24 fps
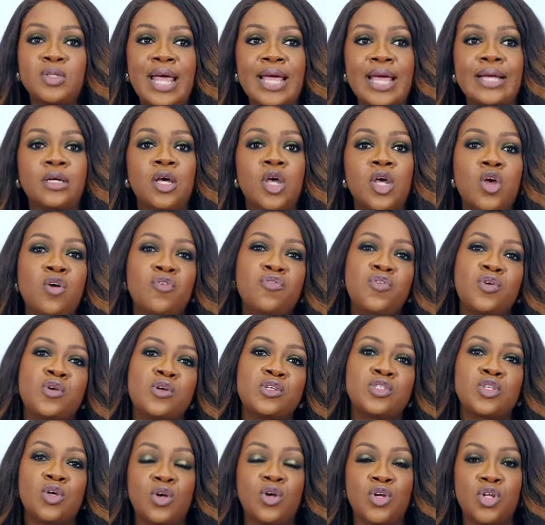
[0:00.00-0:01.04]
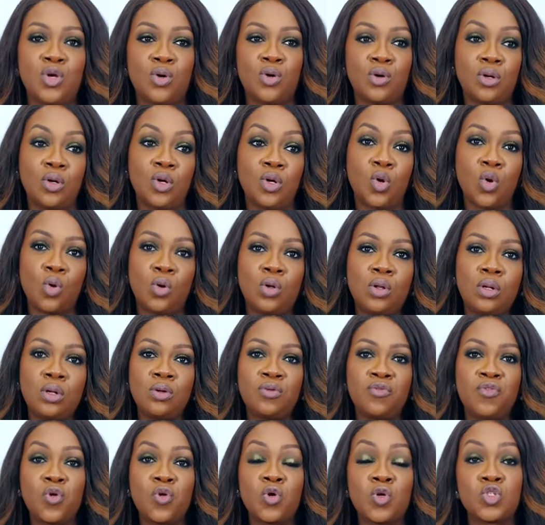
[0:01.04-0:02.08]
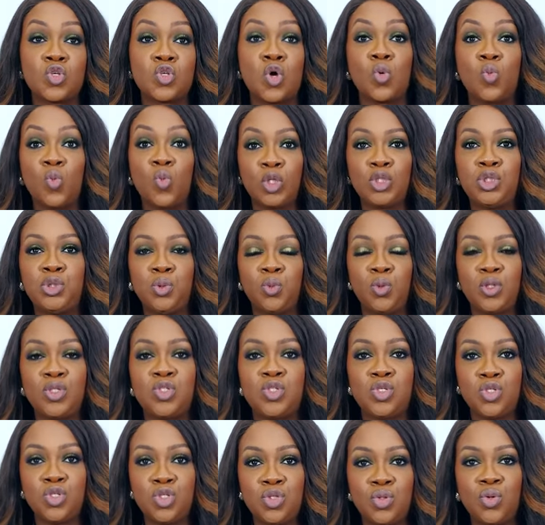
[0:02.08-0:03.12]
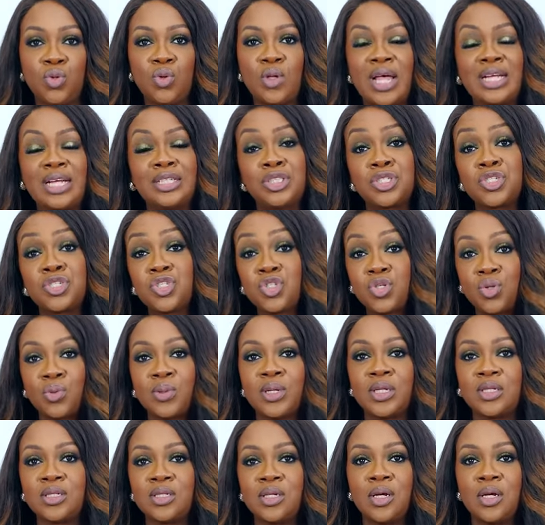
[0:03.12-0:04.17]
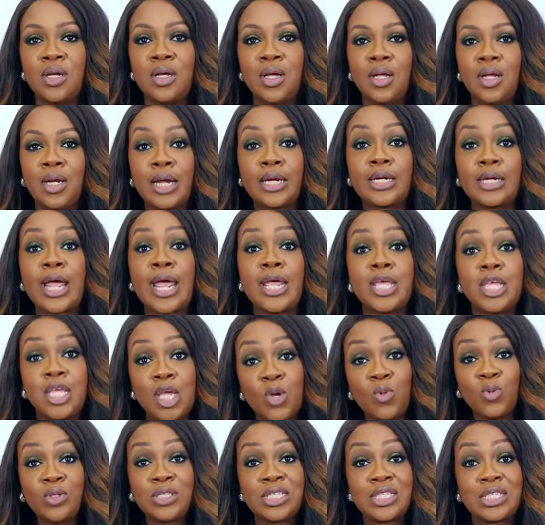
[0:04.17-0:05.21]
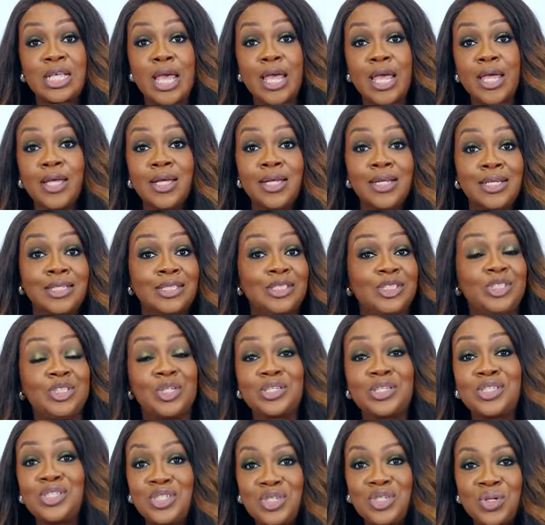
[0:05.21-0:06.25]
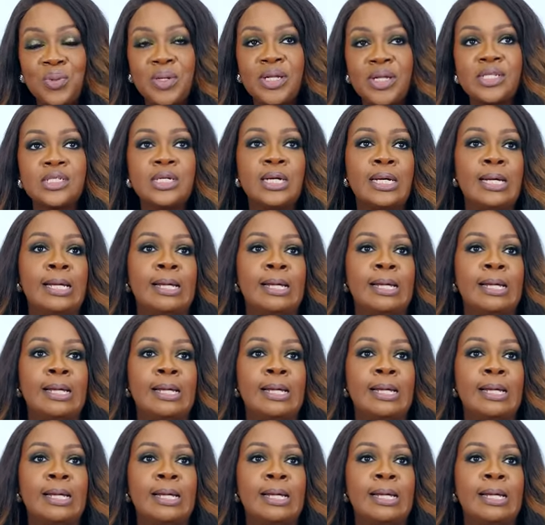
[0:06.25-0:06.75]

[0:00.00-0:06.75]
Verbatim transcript: Like focus on your goal, focus on what you want to do and just do it. Like Nike will say, just do it.